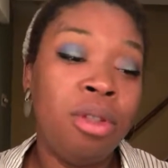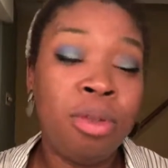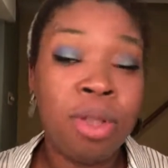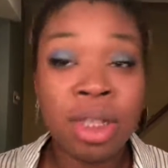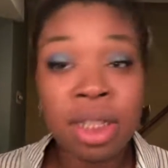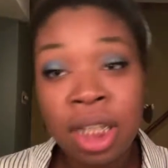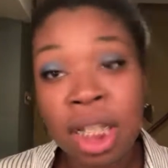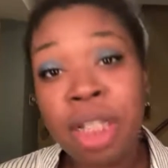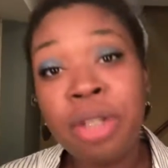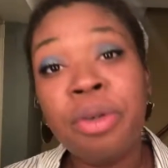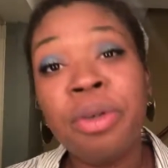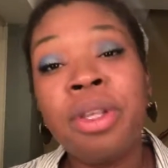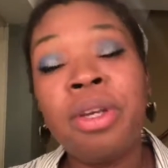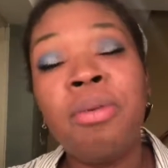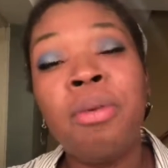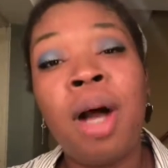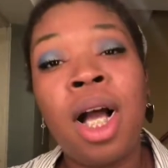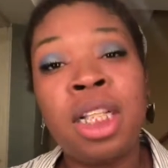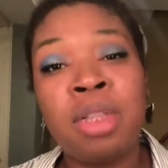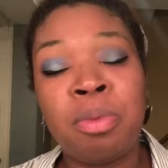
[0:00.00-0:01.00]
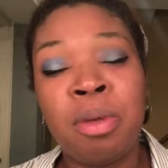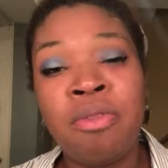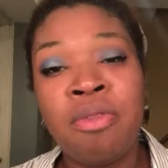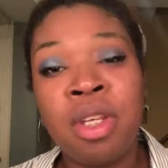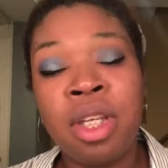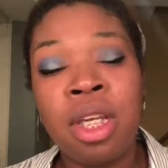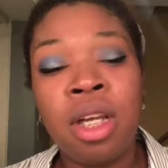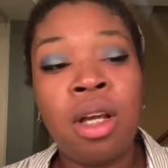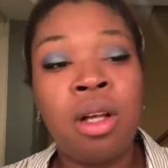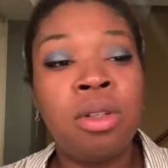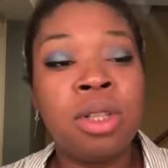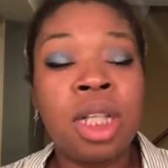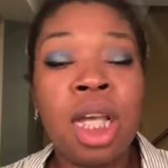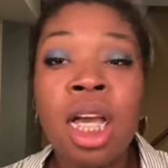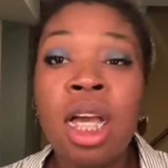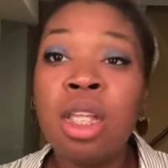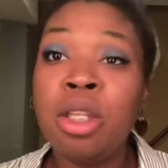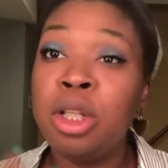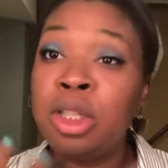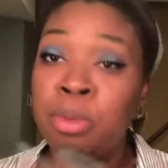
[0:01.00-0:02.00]
continually watch my videos.
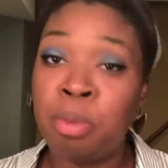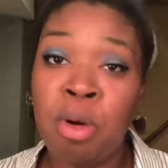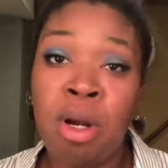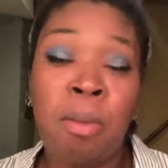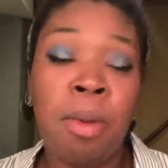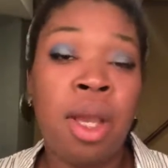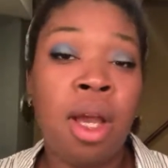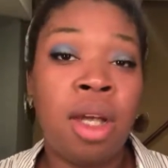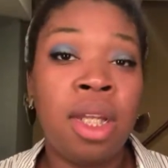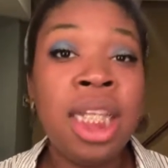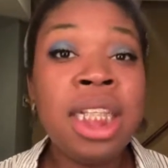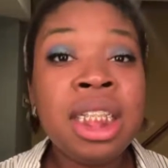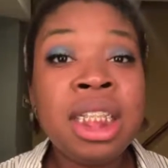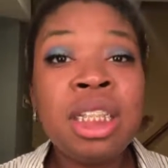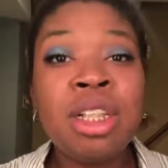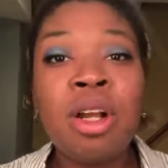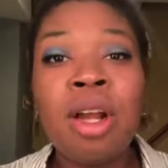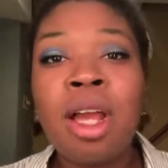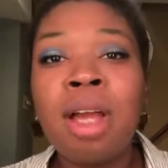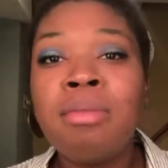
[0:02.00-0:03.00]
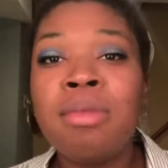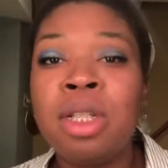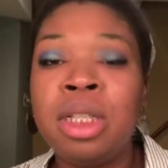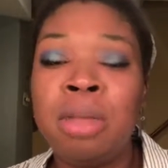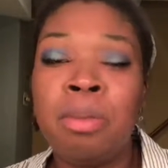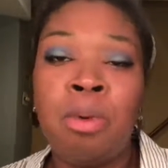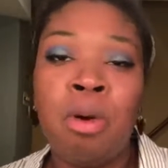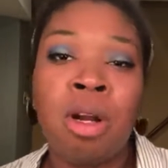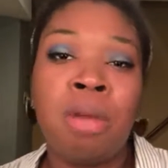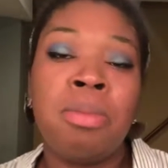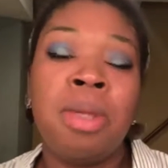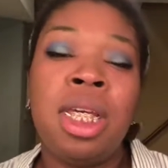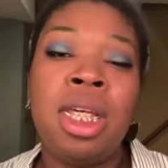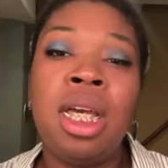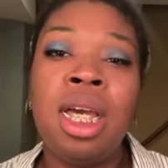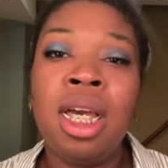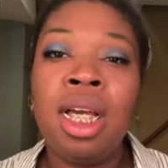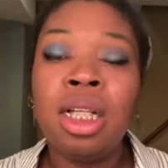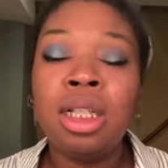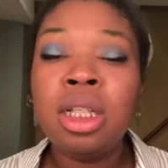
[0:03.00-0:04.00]
You support me on Instagram, you support me
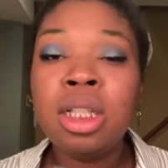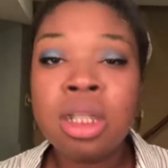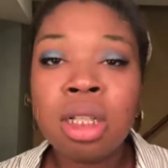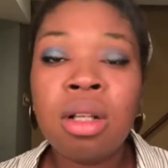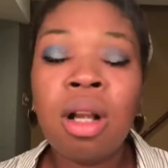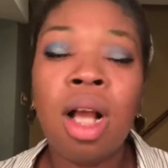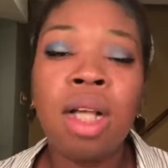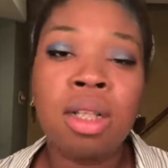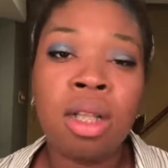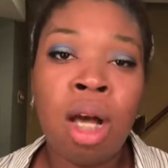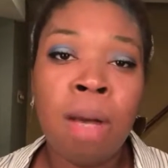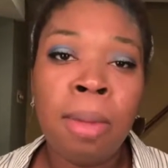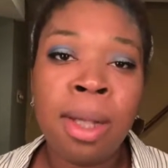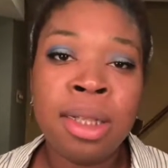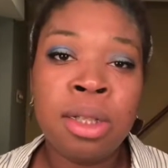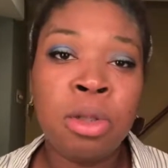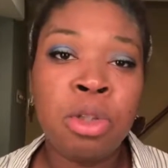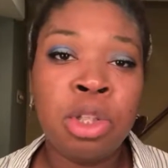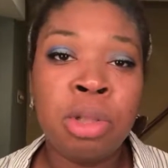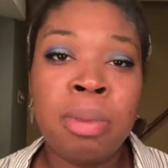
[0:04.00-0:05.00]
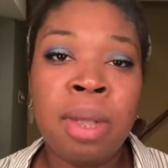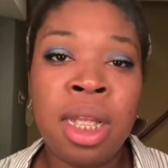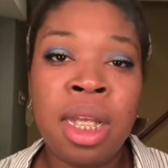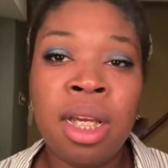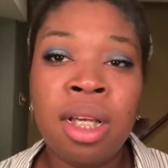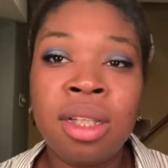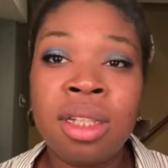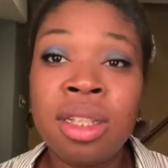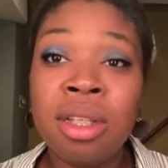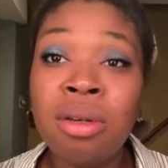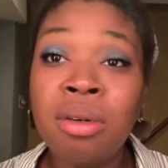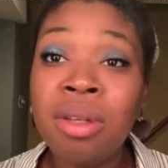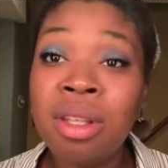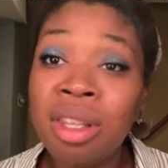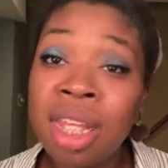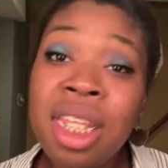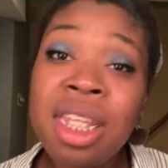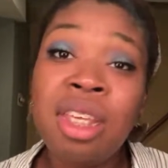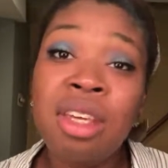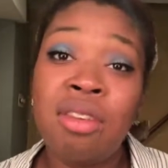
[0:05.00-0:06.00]
just across all my social media, so
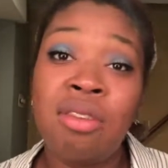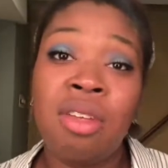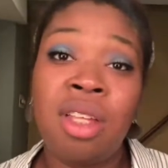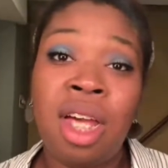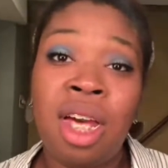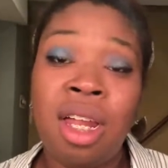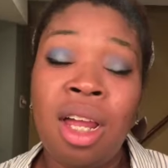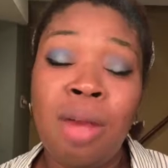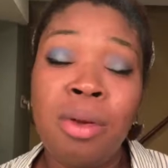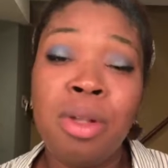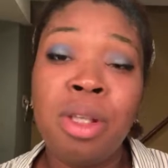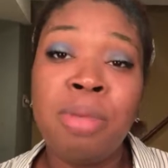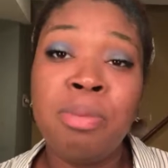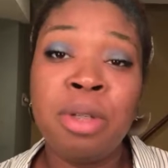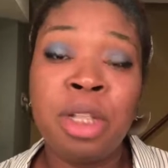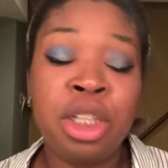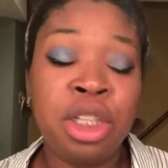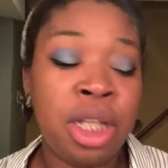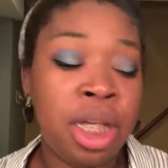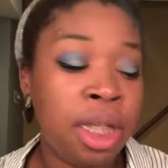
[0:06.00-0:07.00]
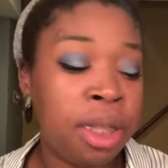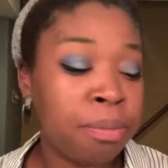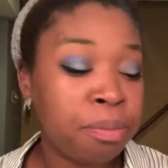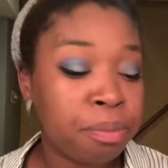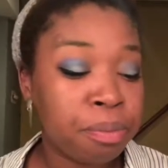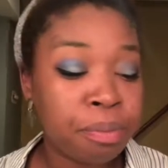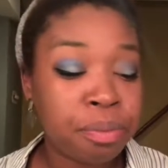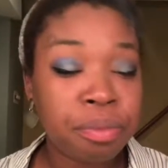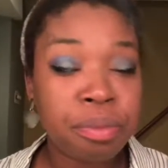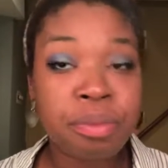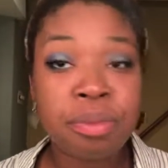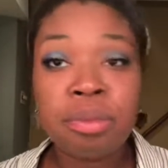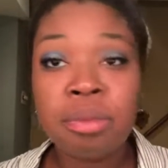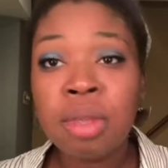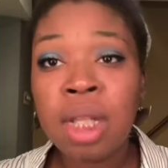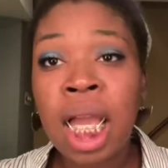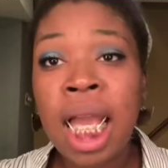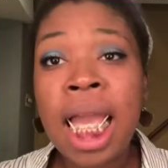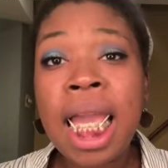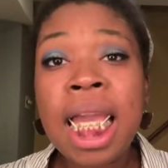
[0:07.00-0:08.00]
thank you for that. I really appreciate it.
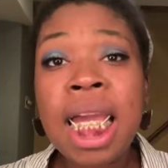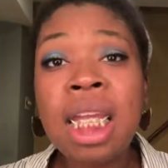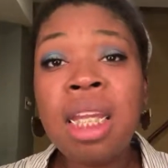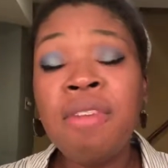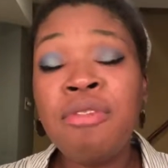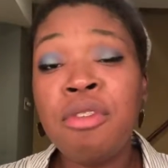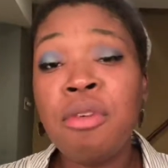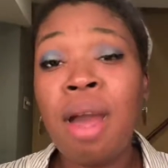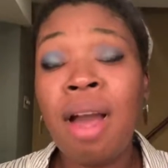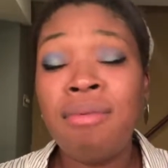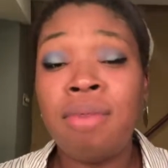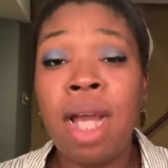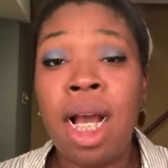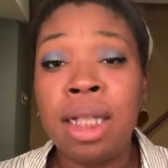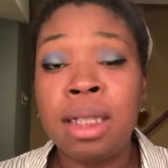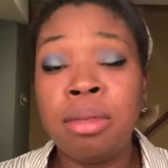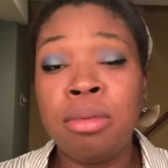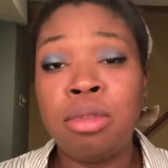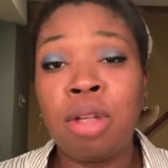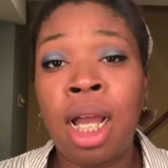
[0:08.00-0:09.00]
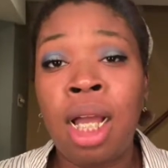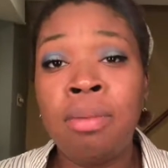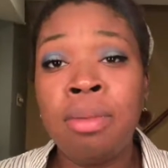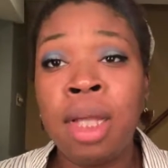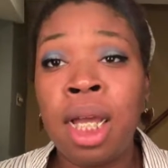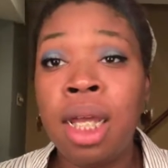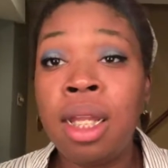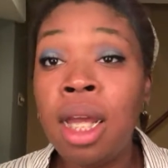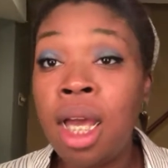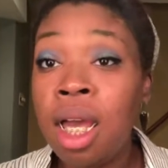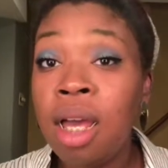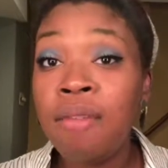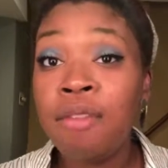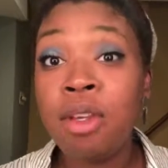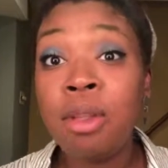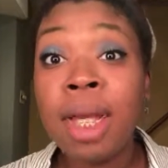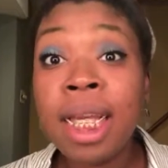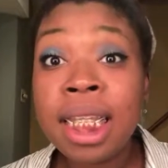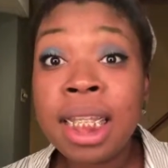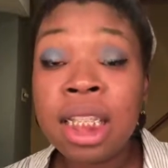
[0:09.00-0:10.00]
And if you have not subscribed yet, if
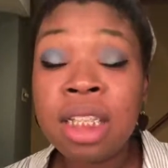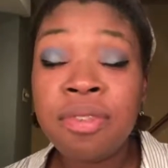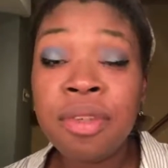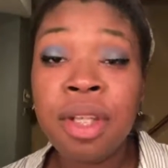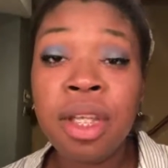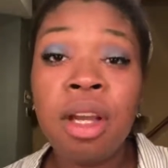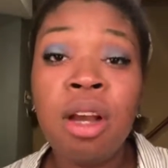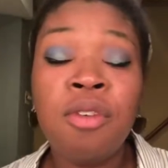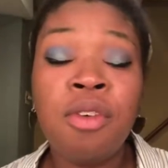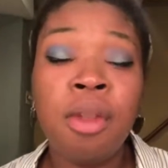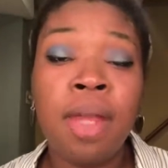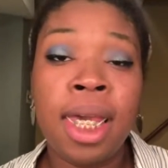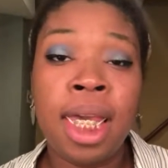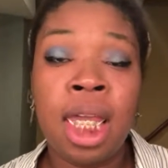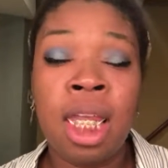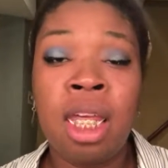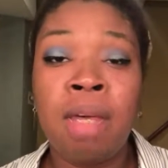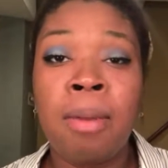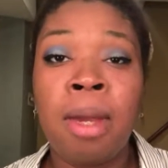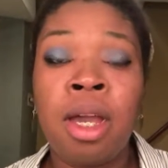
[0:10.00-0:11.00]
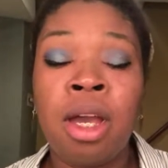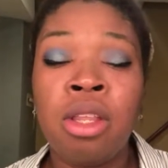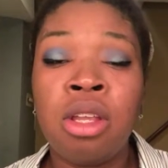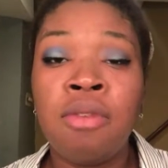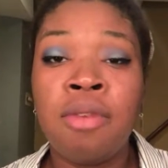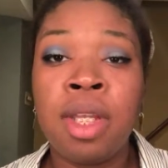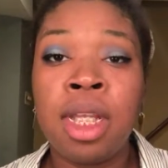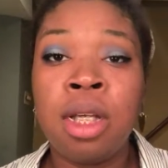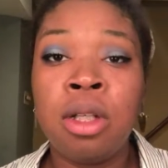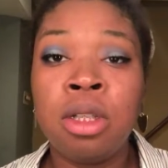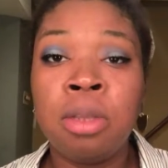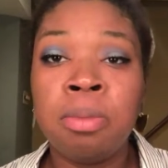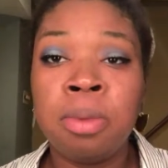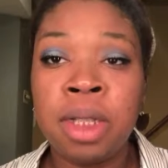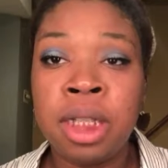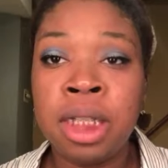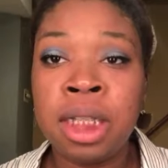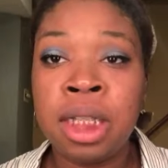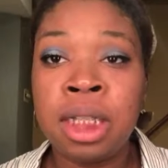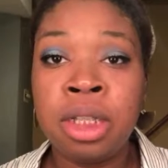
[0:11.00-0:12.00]
you like this video, if you like any of my other videos,
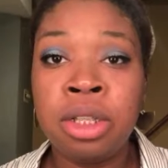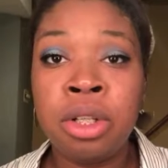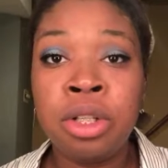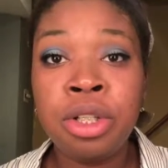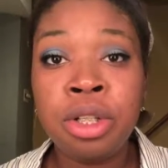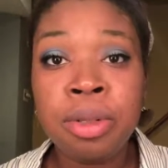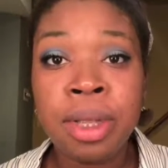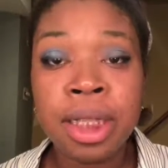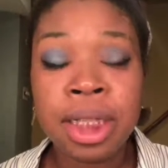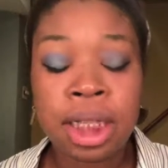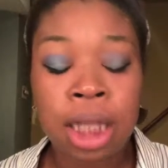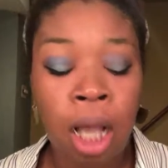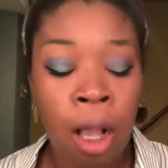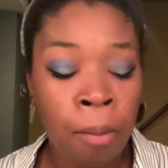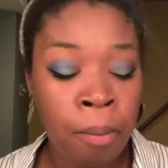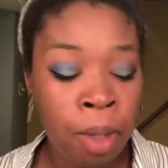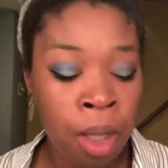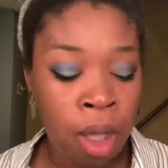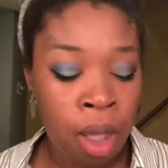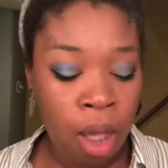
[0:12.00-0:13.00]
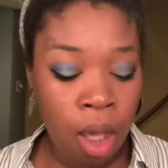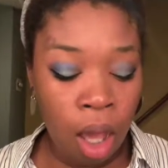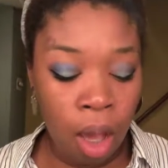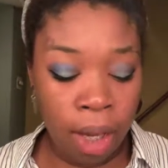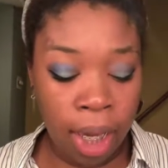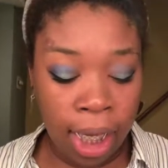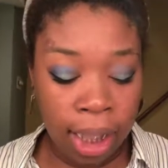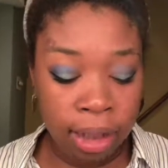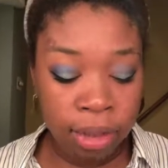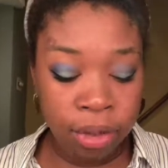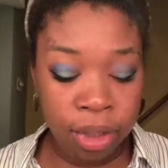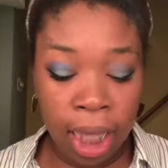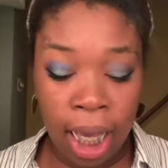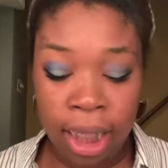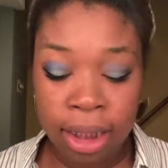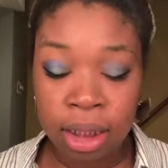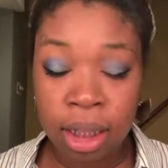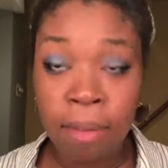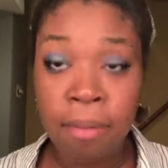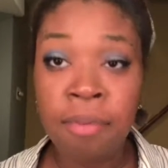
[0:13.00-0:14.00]
please consider doing so. Okay, so
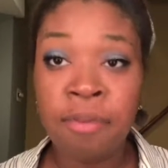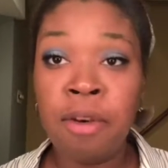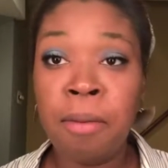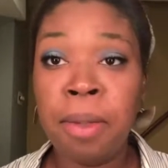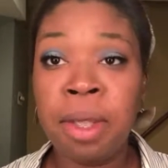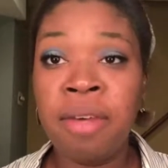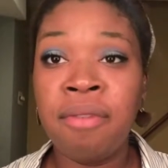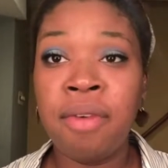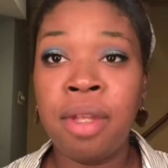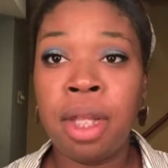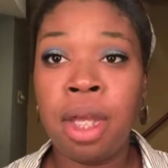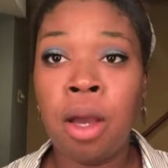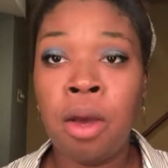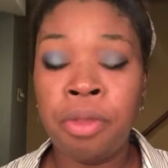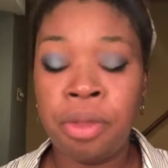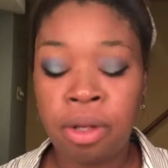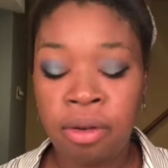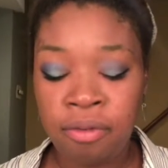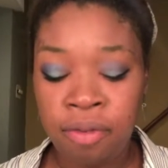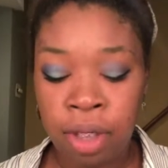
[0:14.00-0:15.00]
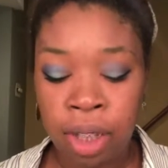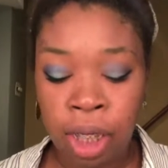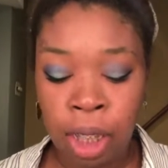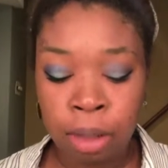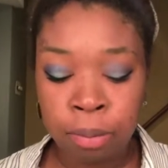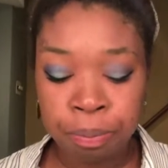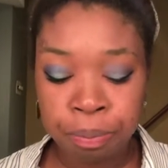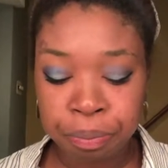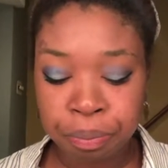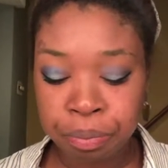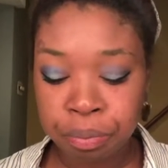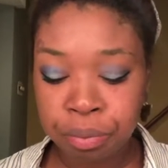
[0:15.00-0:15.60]
yes, I'm filming a video within a video.